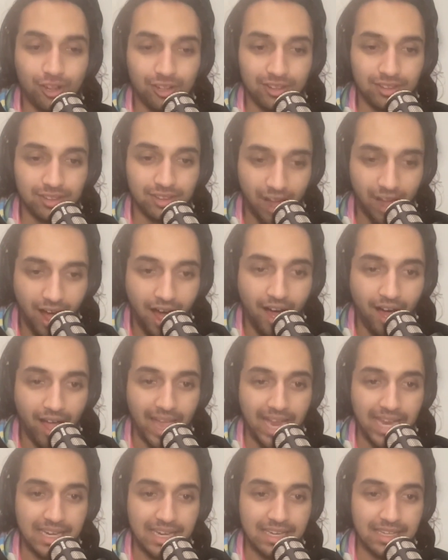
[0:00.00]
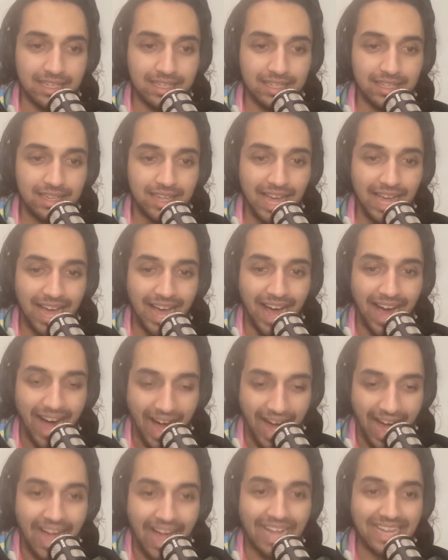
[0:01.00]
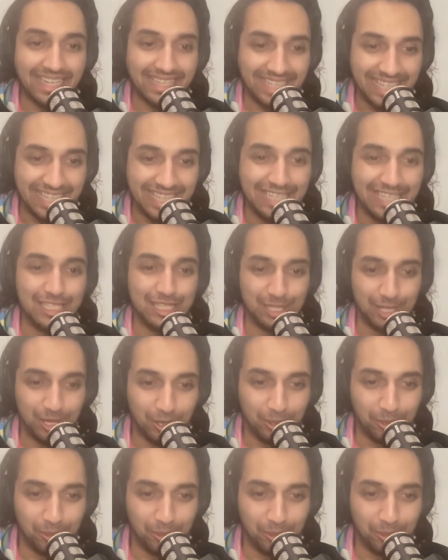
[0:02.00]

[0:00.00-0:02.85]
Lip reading: line, "I need you."